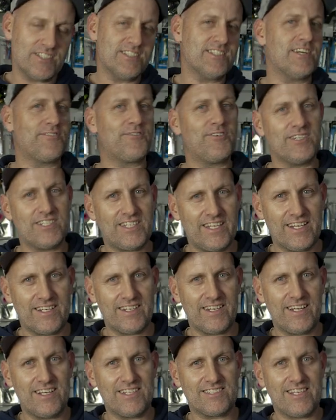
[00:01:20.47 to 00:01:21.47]
different
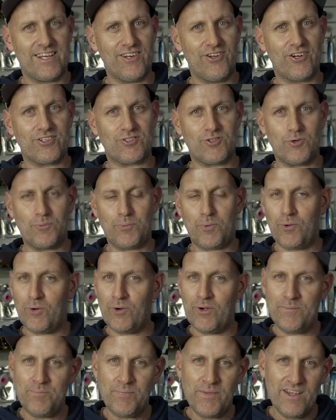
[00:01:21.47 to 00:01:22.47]
techniques they like to
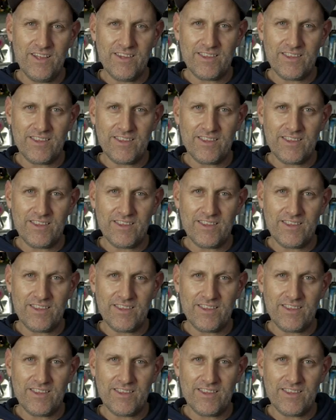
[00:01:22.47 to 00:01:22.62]
employ.